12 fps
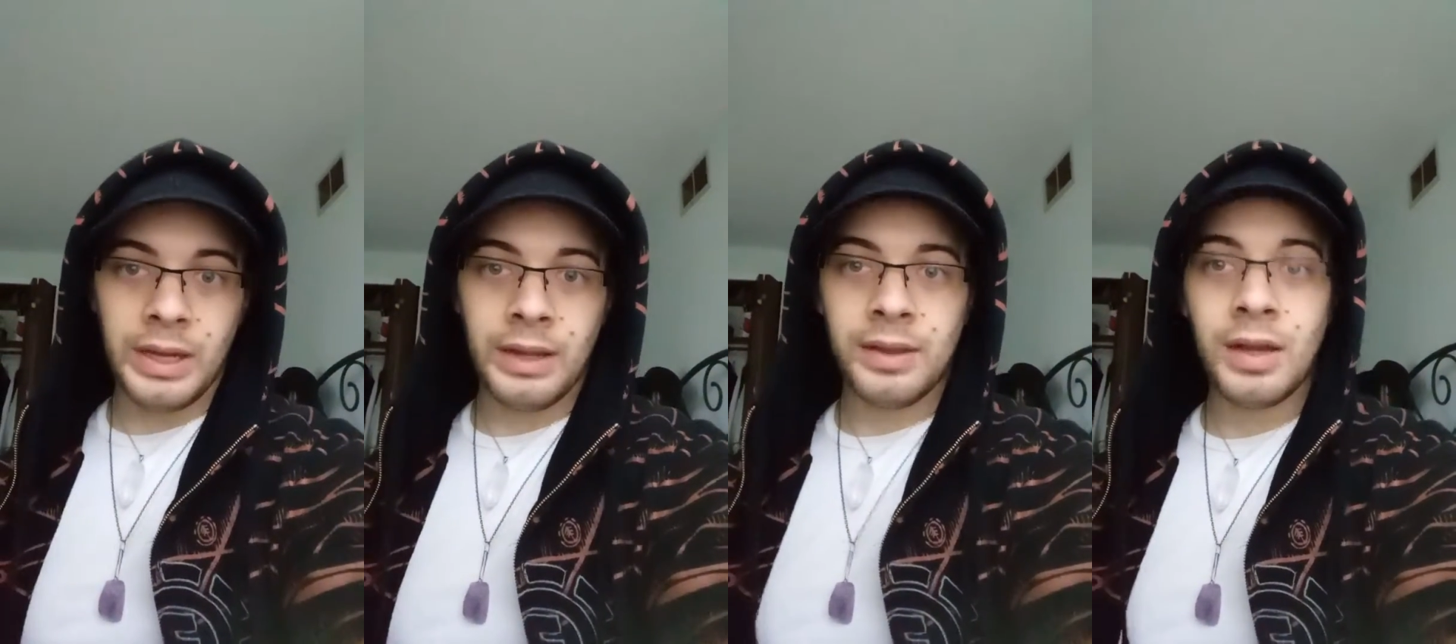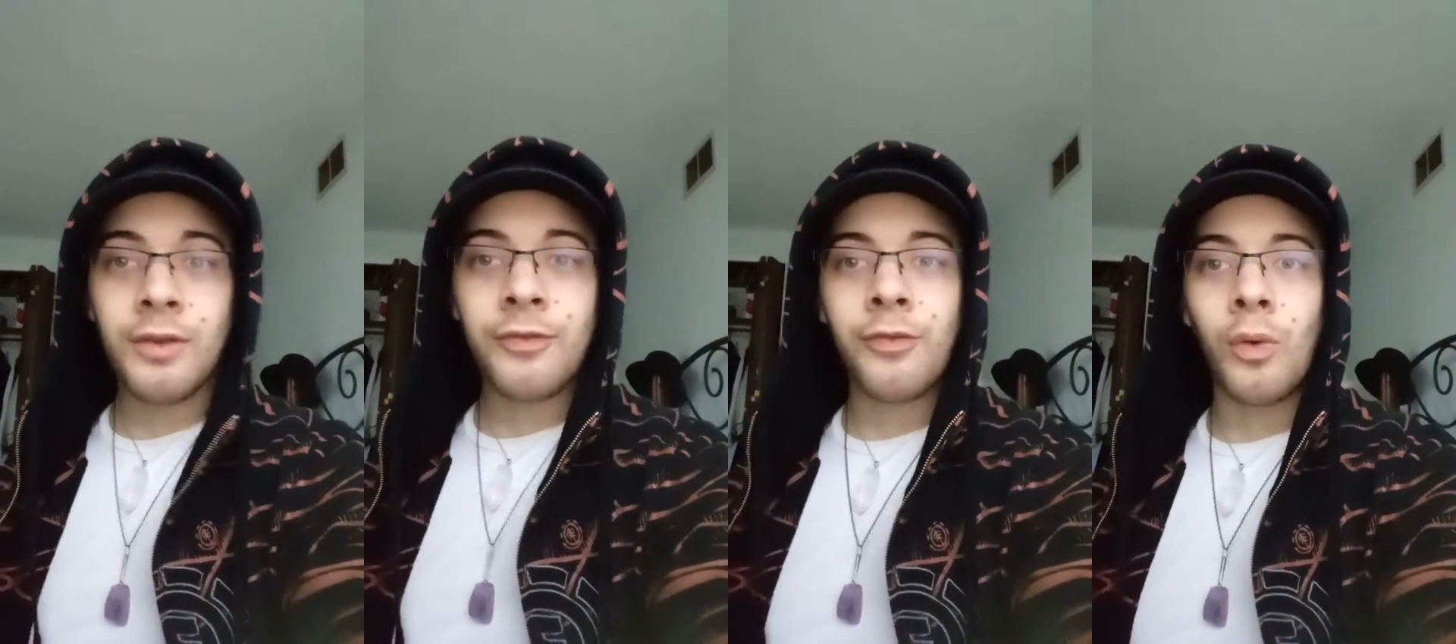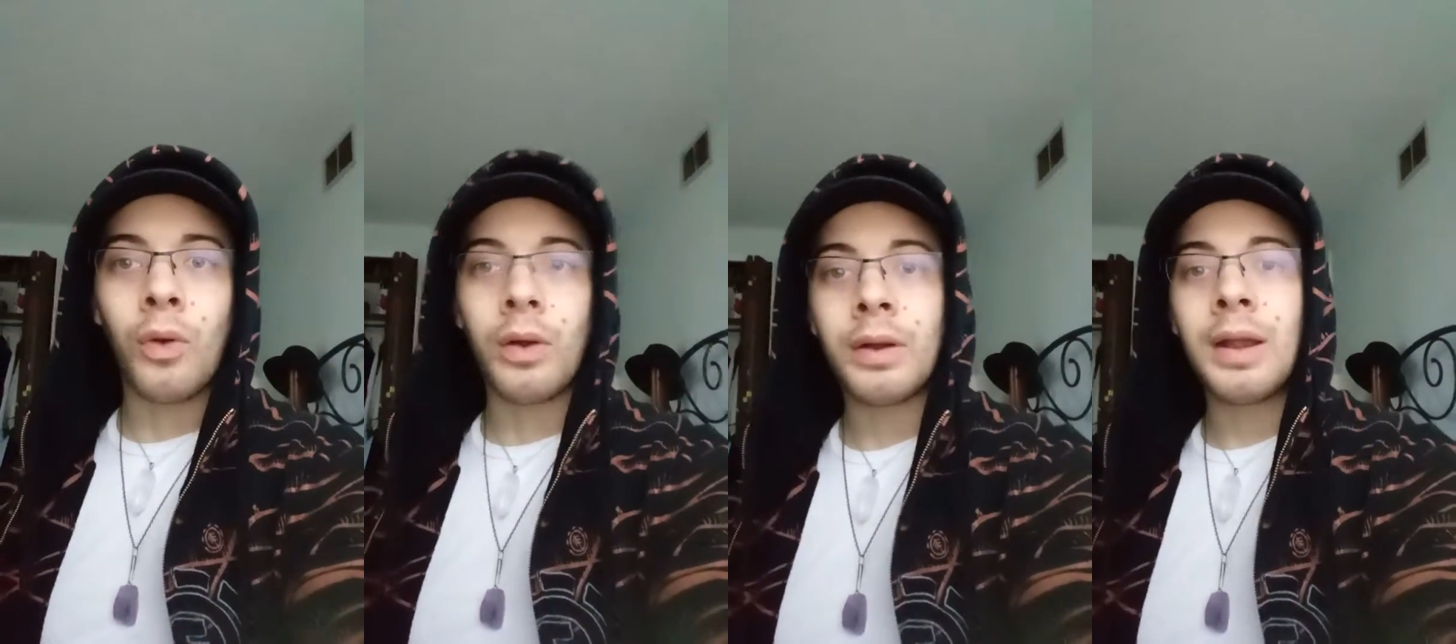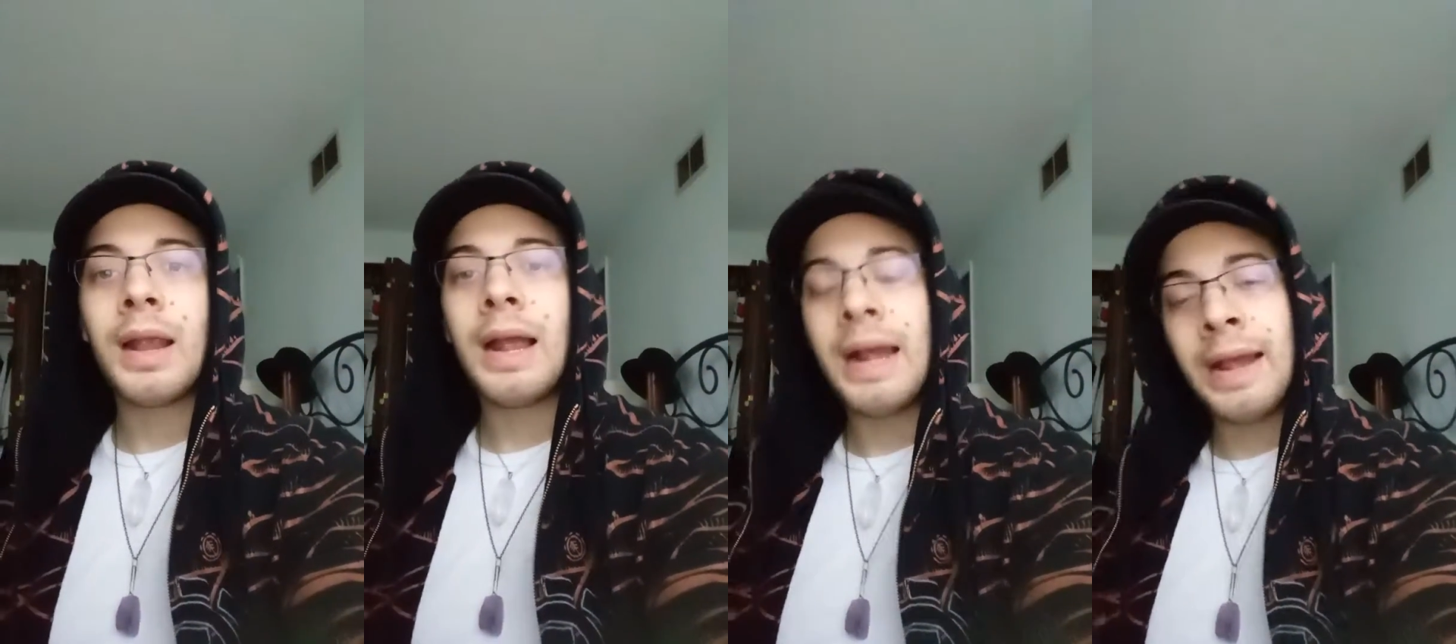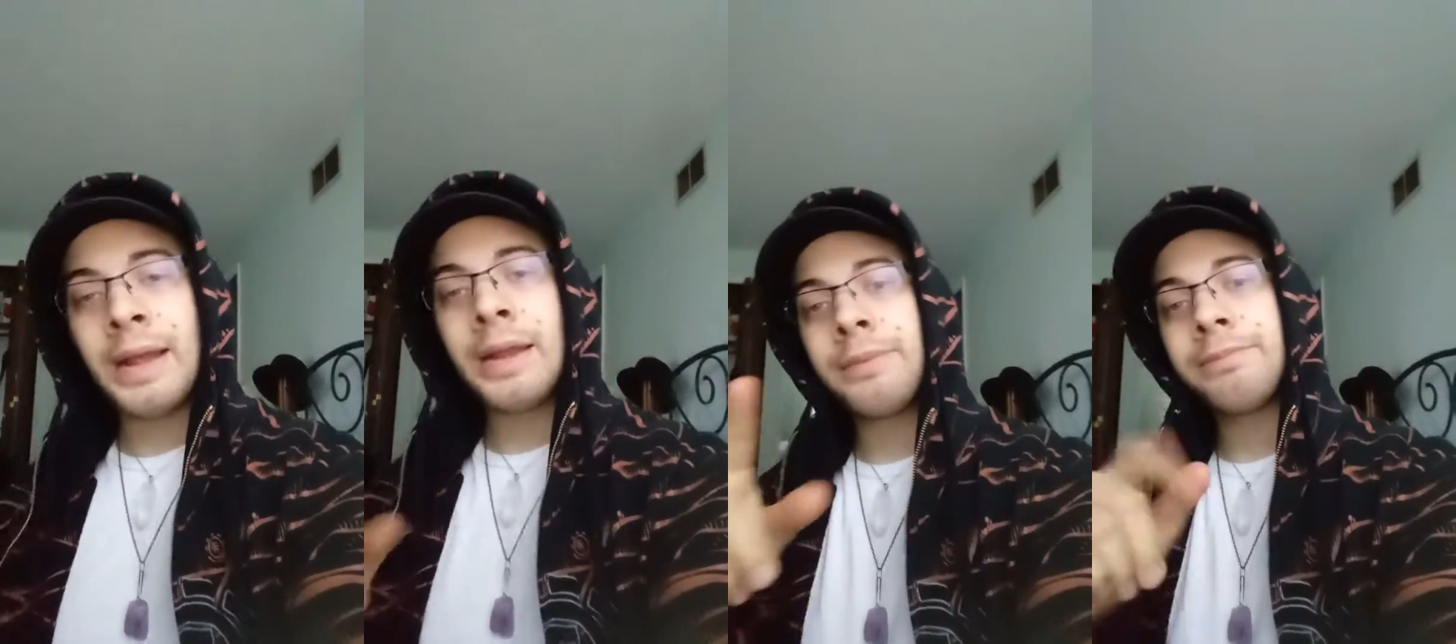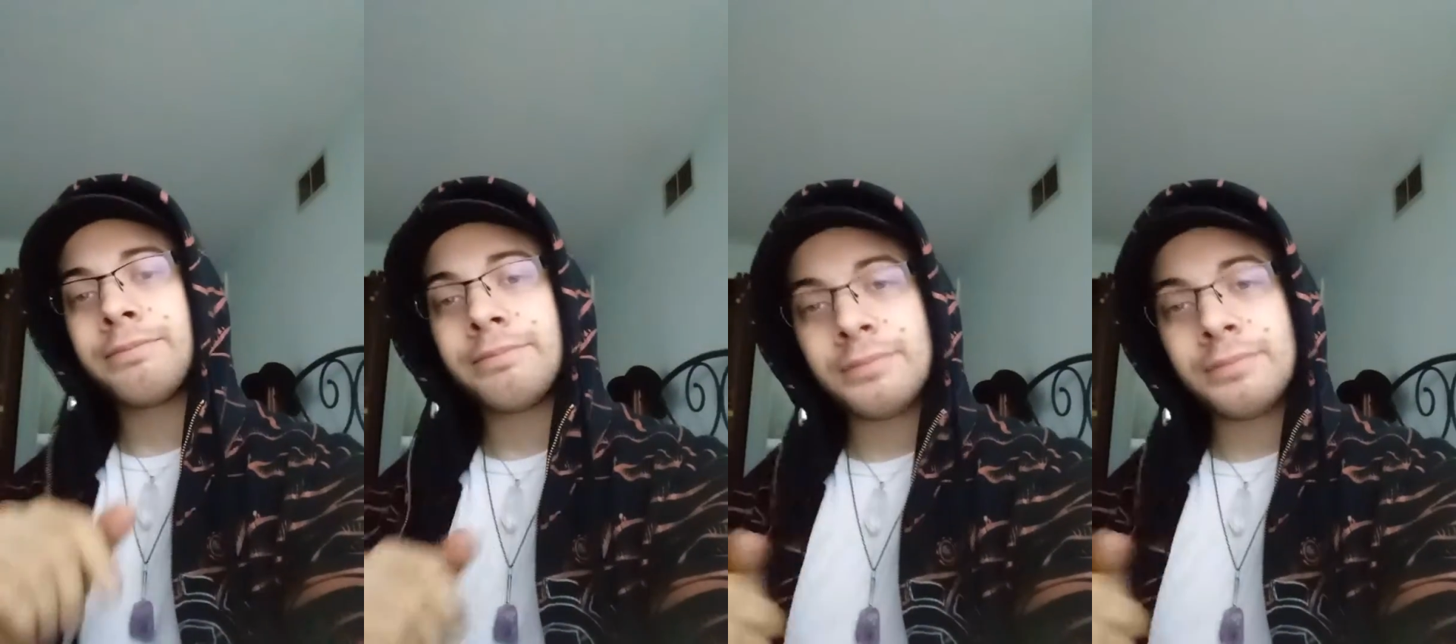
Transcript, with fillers: And therefore, I,